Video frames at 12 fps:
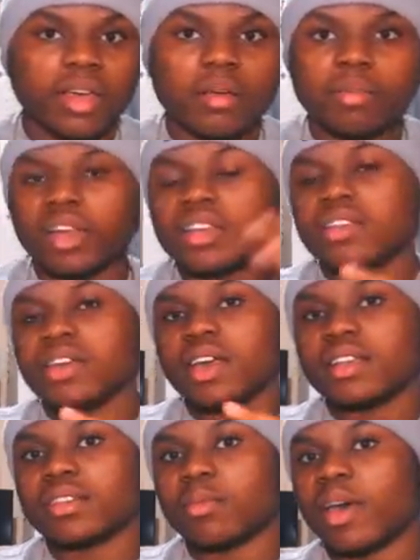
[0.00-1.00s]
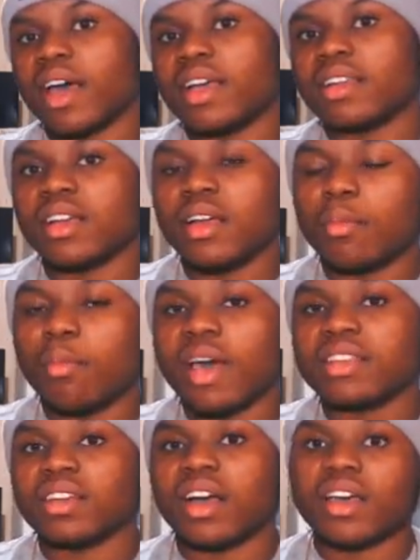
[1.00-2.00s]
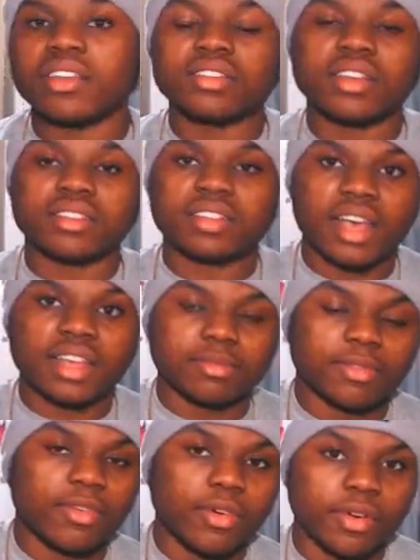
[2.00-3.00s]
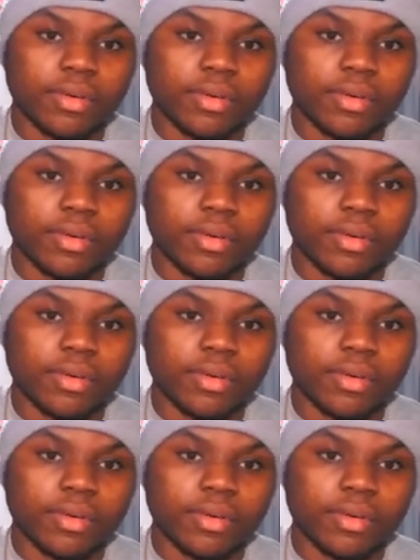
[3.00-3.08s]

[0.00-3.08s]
place you against a match based on how you just last performed.